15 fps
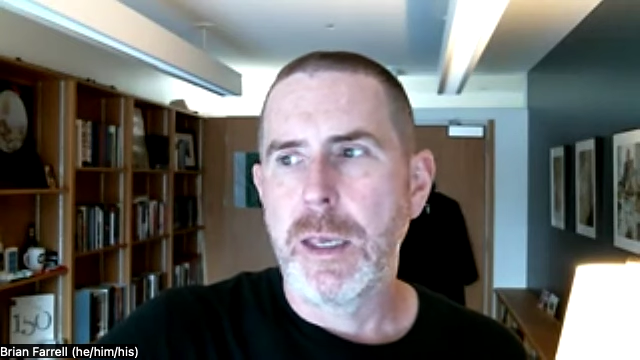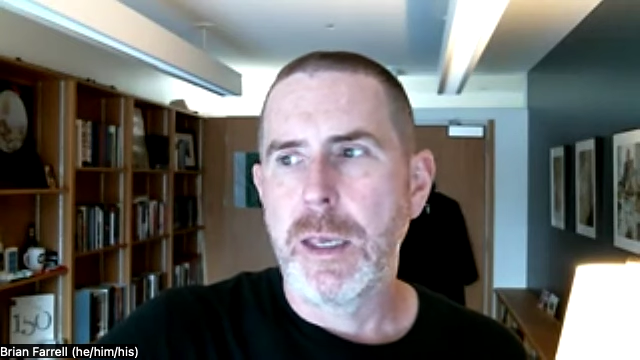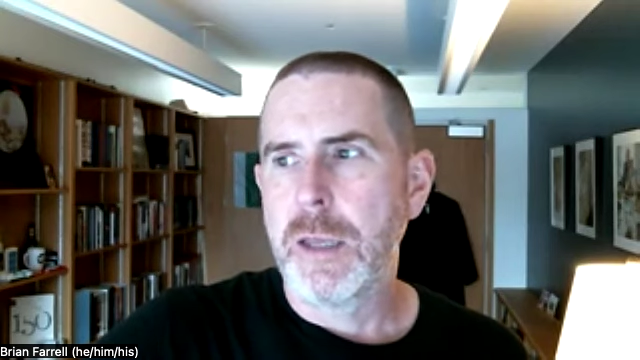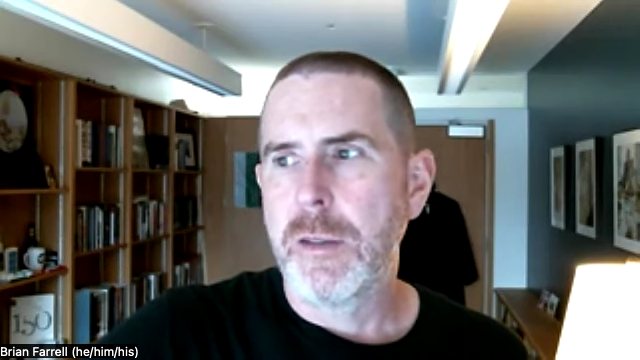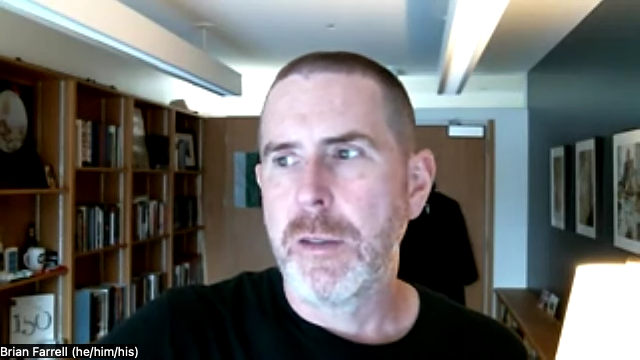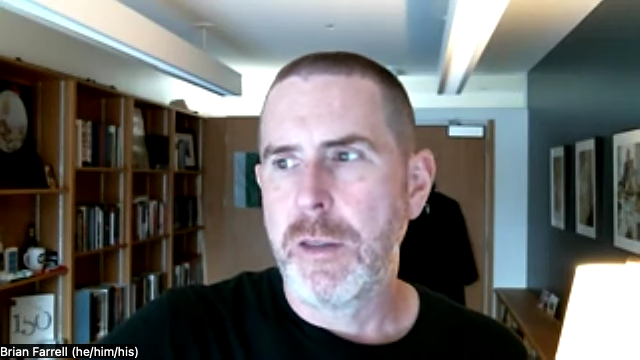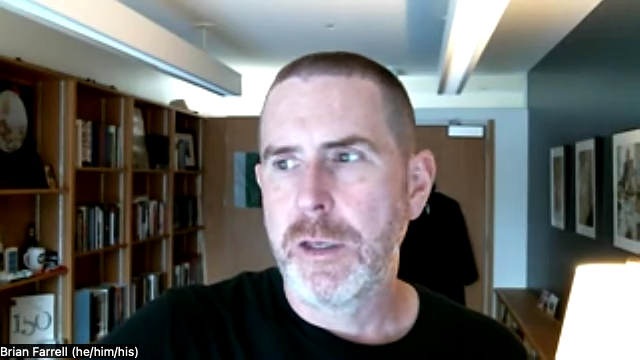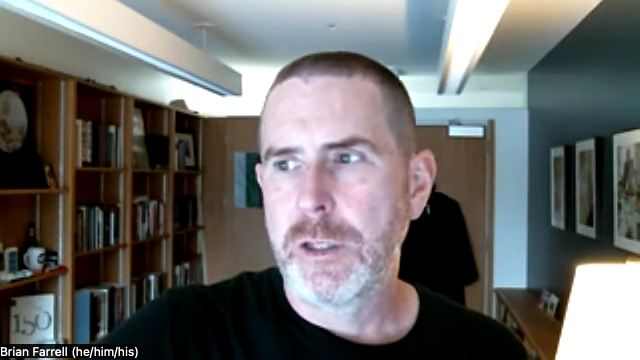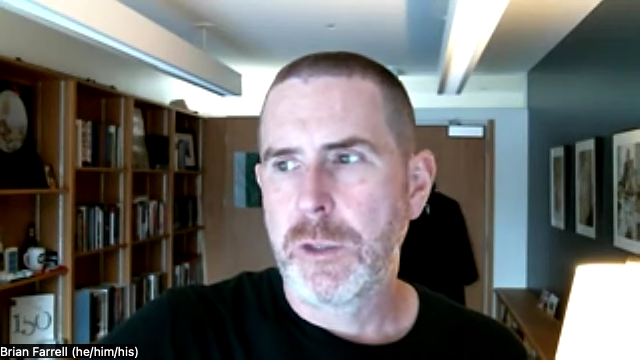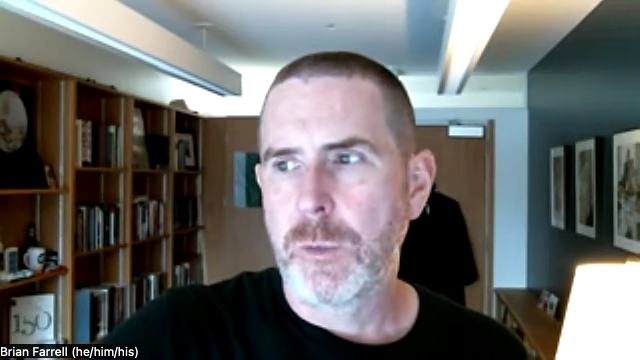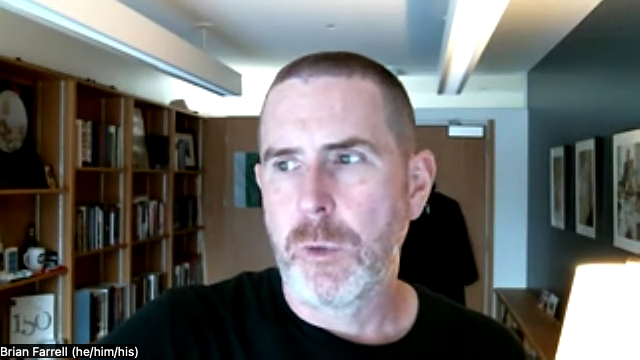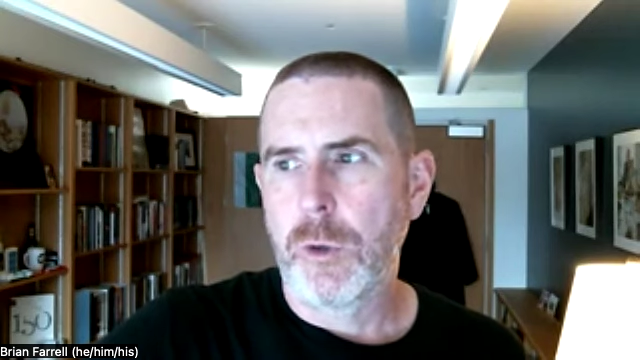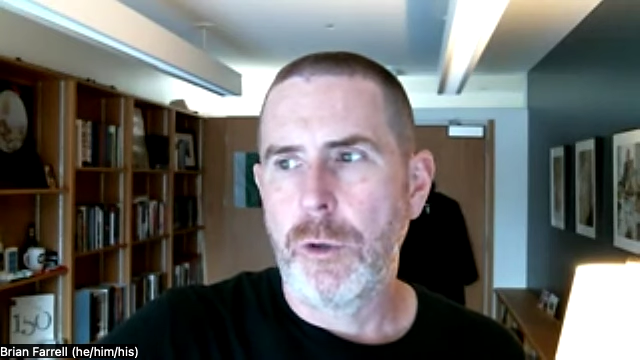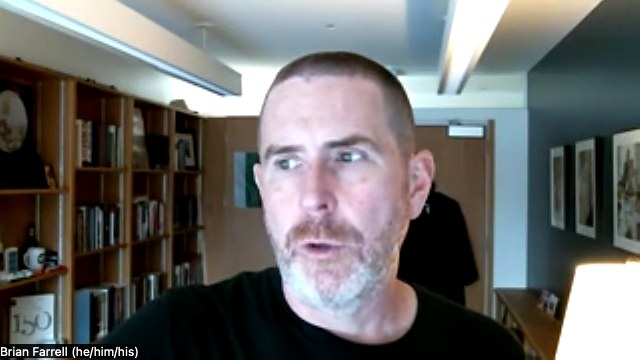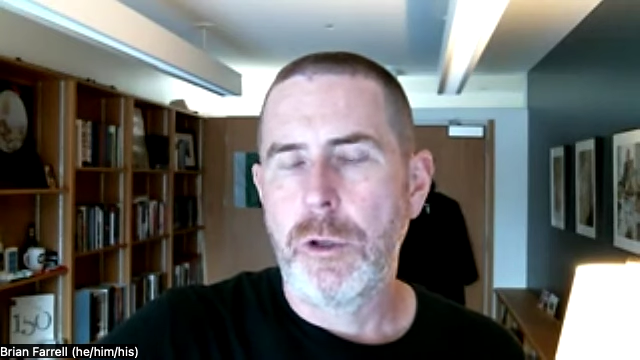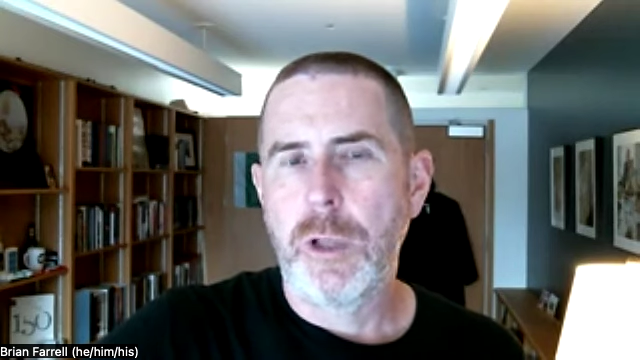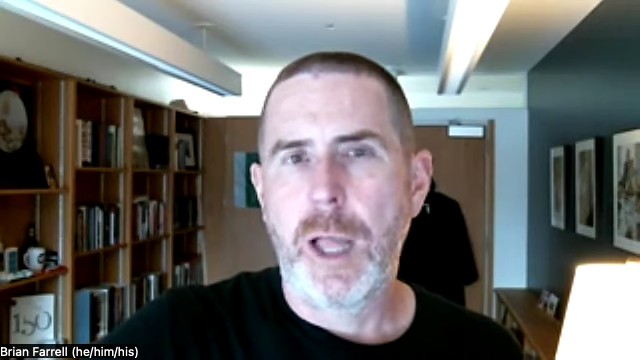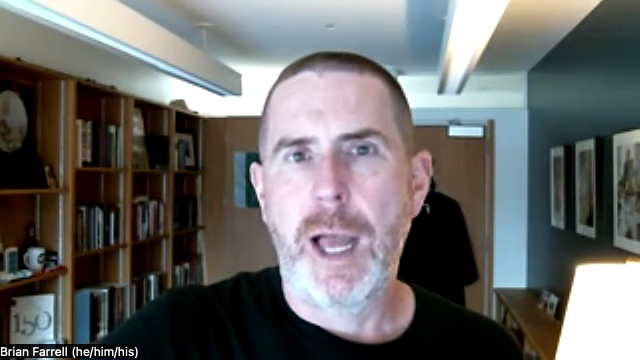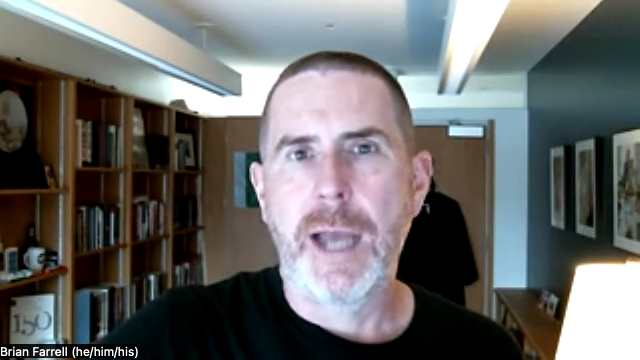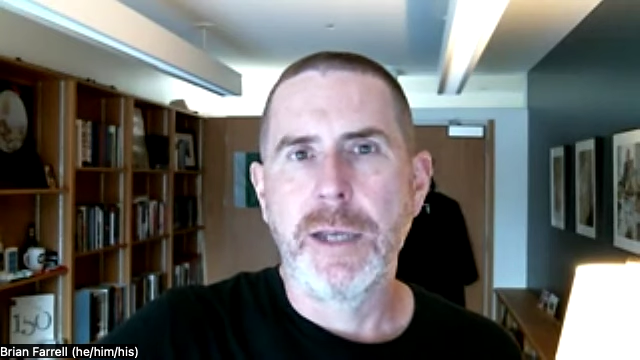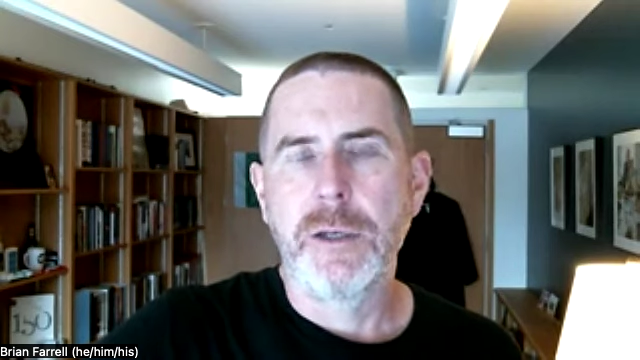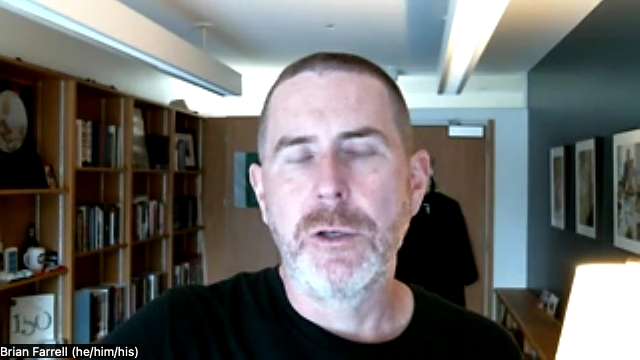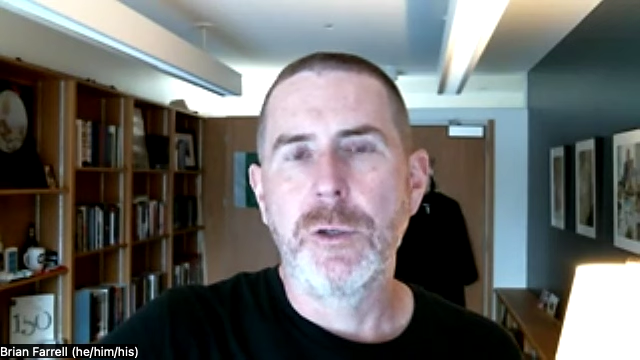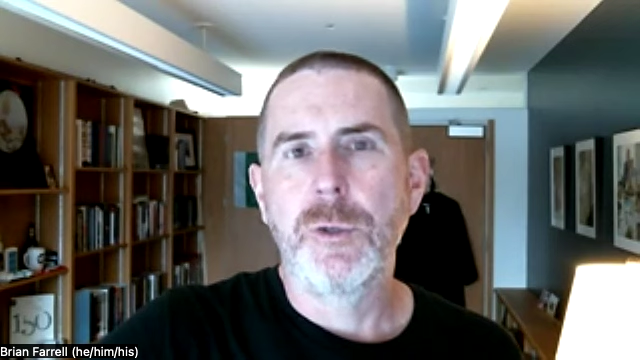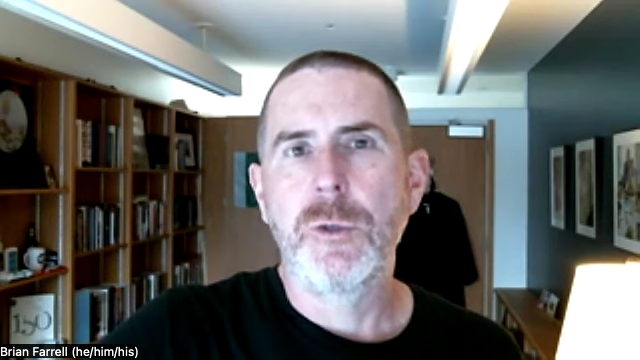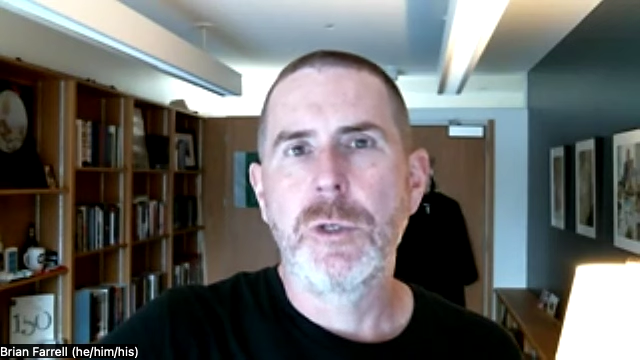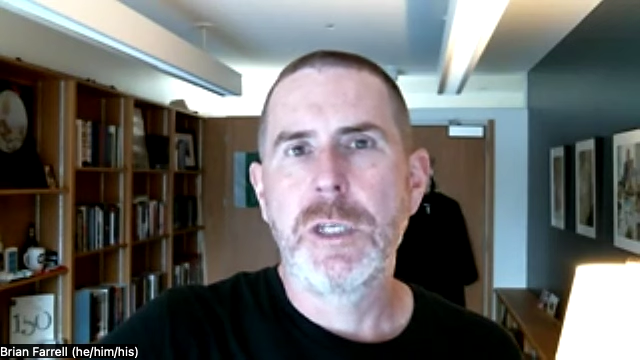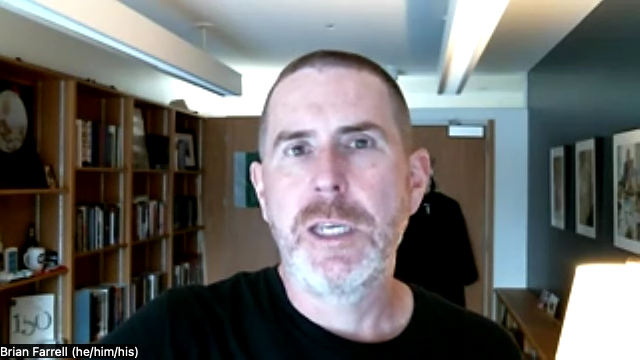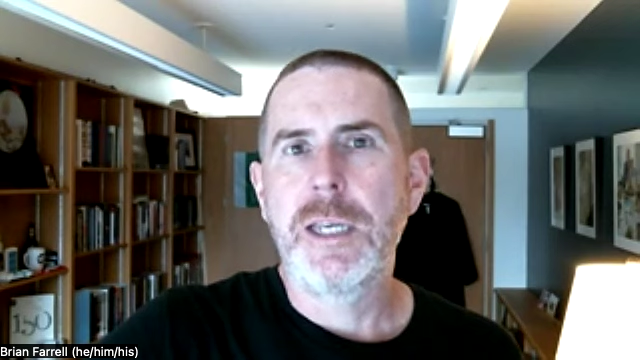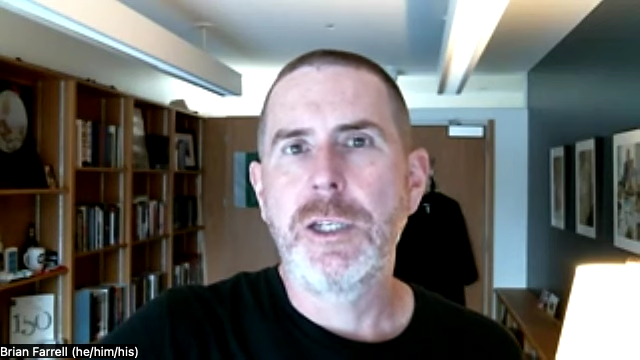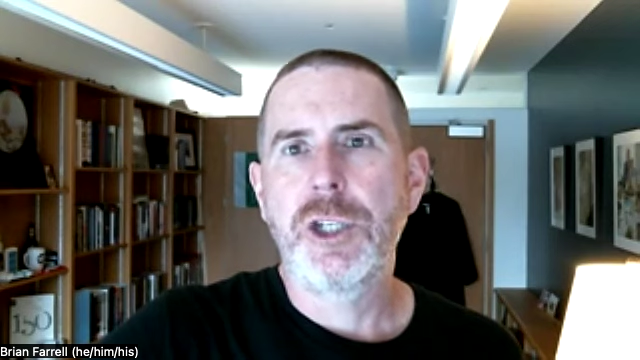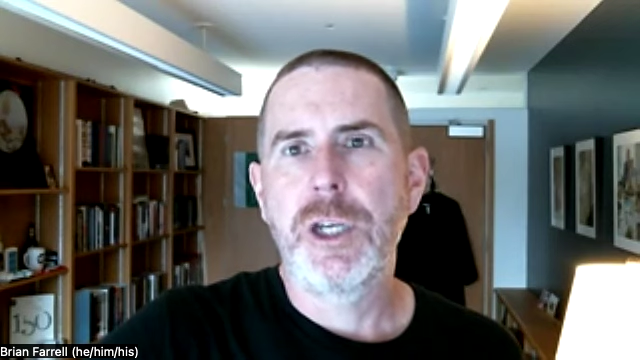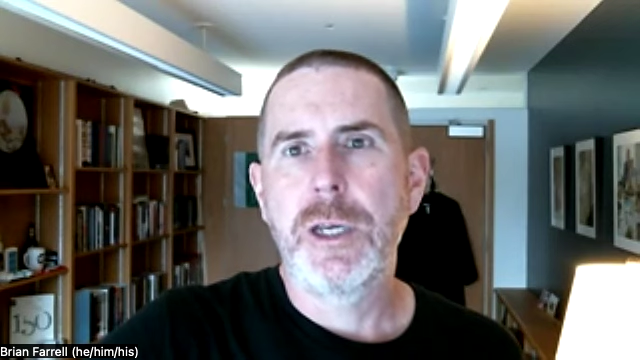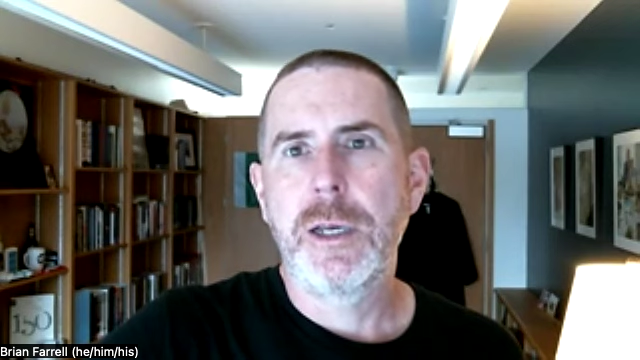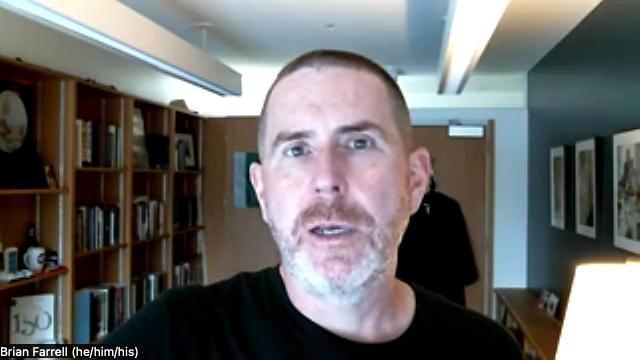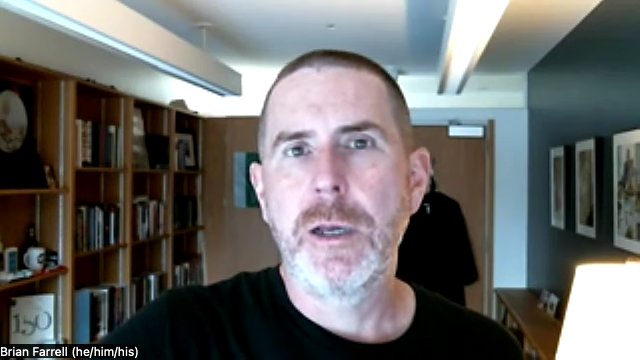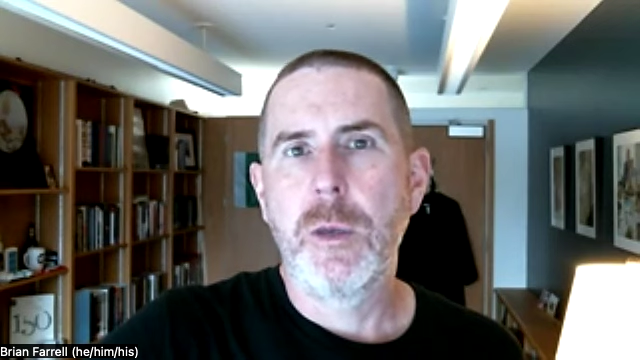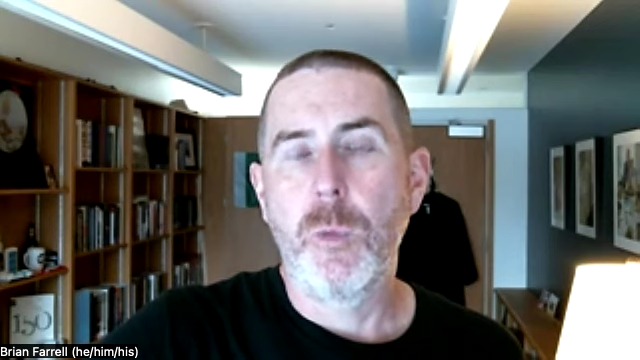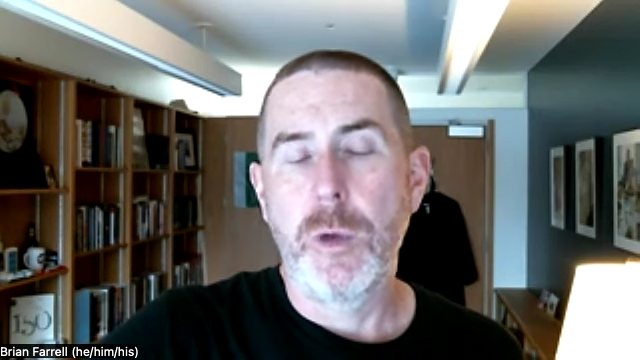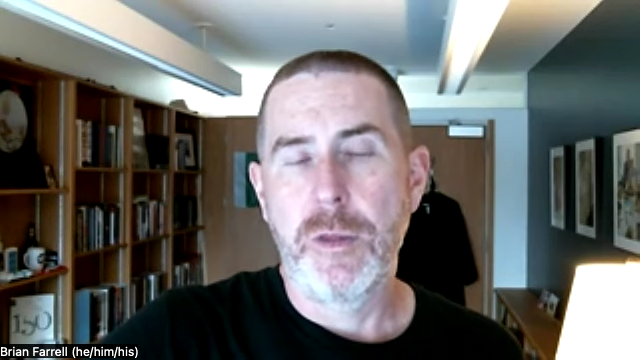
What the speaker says: In this role, I do teaching